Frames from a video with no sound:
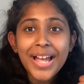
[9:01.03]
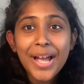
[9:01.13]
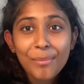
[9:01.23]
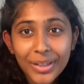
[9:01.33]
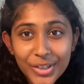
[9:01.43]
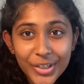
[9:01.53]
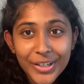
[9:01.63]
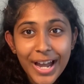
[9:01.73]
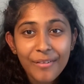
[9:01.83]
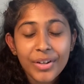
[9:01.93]
make sure
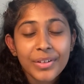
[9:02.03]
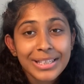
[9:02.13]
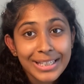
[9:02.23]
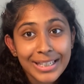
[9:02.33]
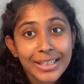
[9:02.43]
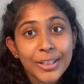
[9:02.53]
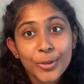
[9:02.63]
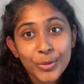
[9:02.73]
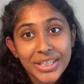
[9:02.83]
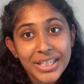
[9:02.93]
you have everything
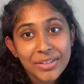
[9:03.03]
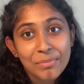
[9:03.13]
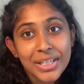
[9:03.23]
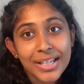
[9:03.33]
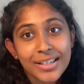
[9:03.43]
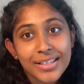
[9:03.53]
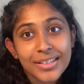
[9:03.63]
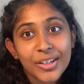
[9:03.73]
you need, because you're